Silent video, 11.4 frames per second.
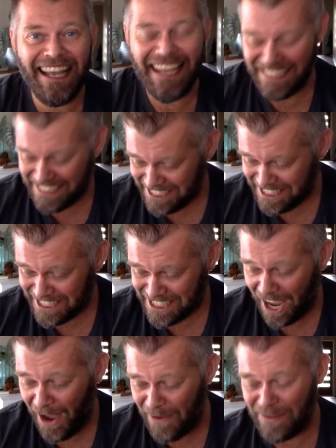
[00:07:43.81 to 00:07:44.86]
It's
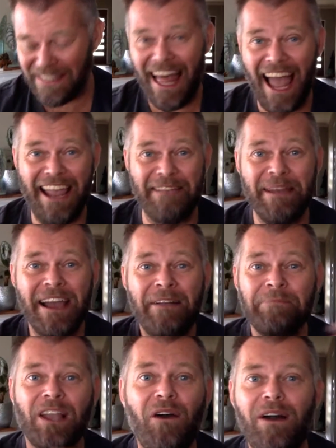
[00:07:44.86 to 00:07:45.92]
so lame.
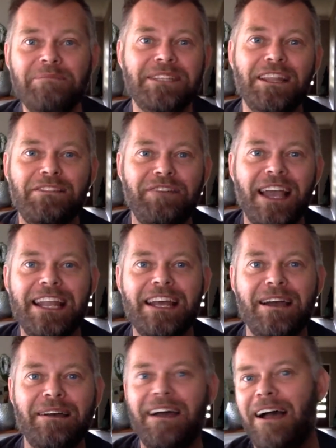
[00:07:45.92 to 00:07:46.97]
Oh, I'm Darth
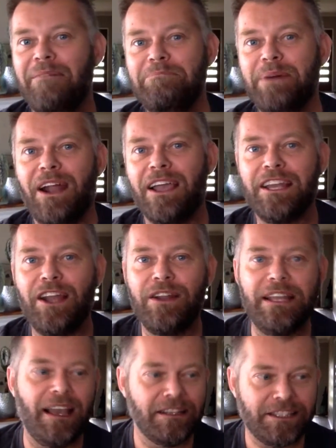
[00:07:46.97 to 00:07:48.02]
Vader, but I can
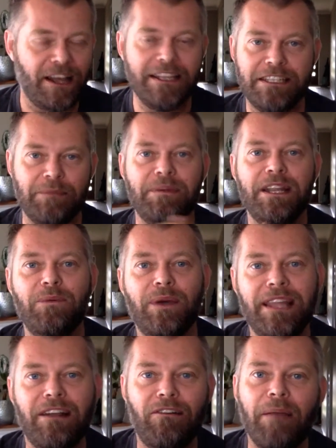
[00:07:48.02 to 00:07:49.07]
only slice somebody when
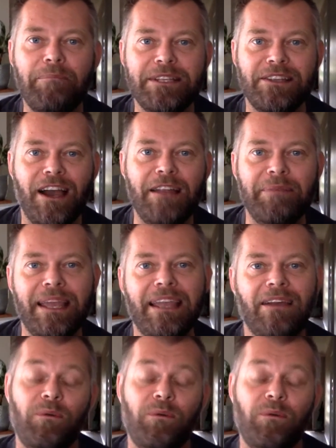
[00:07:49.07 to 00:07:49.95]
they're right beside me.